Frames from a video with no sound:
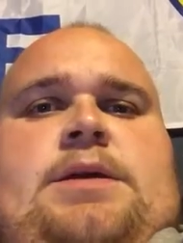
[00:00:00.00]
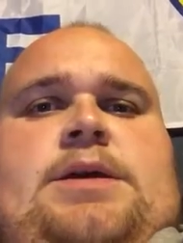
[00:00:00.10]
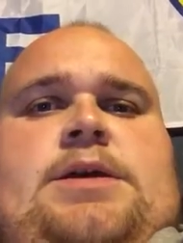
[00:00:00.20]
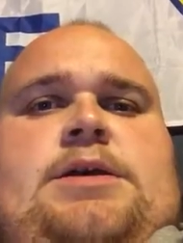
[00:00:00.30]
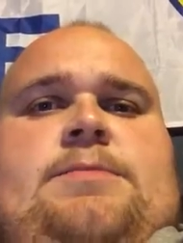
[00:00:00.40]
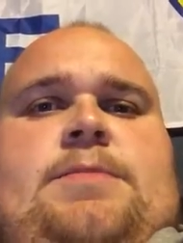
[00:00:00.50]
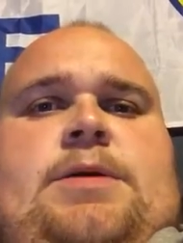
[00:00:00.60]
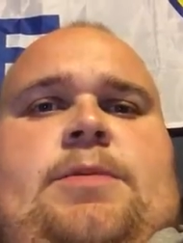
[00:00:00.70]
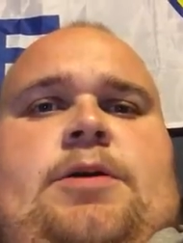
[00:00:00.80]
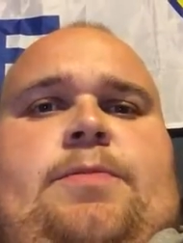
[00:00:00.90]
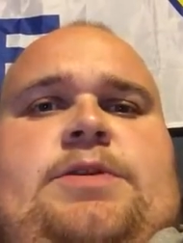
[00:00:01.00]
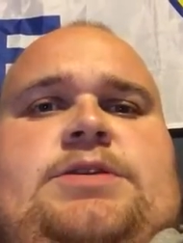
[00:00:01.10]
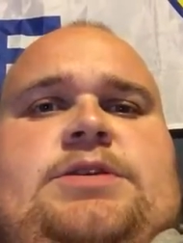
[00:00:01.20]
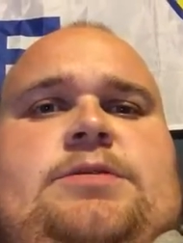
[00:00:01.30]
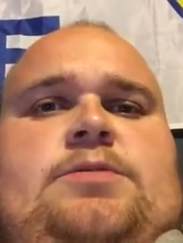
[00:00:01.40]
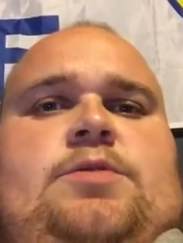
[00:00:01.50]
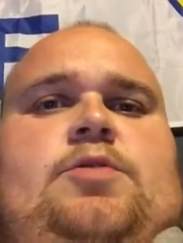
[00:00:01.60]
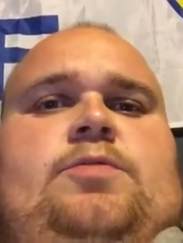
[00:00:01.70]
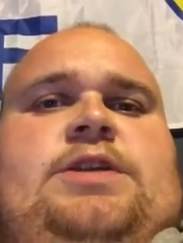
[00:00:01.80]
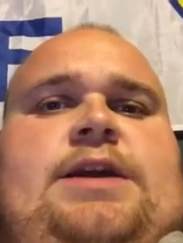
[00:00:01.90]
Um, I'm hoping to
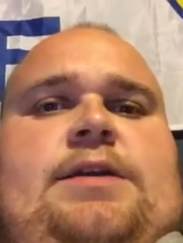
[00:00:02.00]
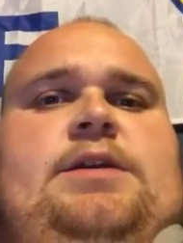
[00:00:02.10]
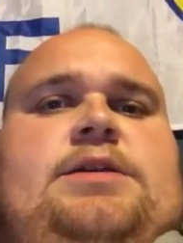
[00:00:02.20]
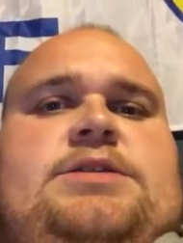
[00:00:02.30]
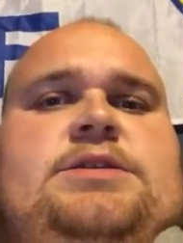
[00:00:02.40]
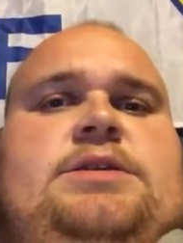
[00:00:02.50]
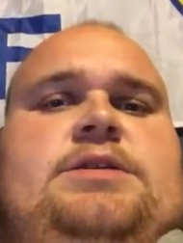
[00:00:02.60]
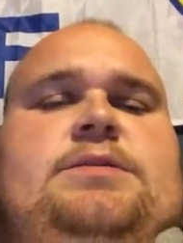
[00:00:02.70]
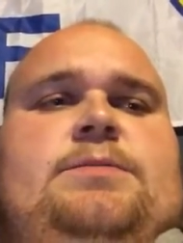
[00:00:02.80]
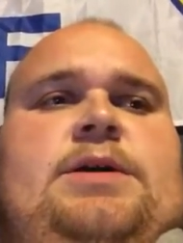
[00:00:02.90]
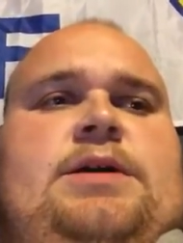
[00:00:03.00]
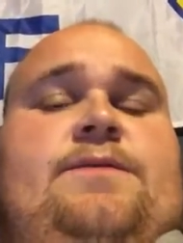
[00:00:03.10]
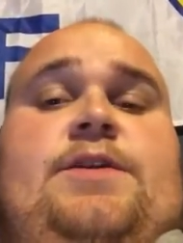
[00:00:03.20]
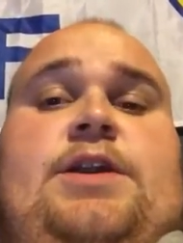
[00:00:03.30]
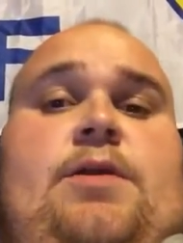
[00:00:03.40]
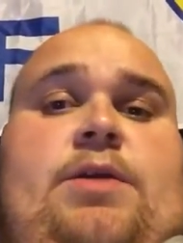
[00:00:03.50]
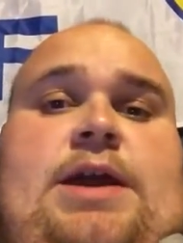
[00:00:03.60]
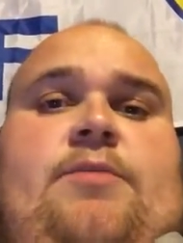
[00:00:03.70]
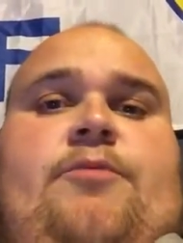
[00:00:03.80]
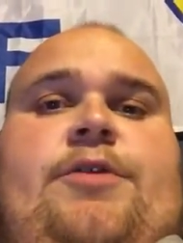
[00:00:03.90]
update my video
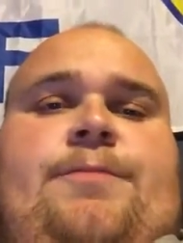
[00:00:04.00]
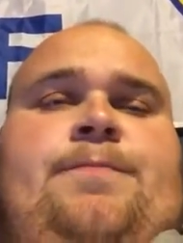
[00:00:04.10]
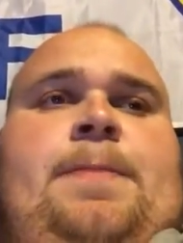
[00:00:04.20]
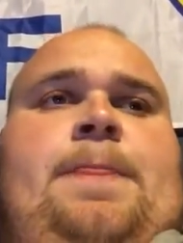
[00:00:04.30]
camera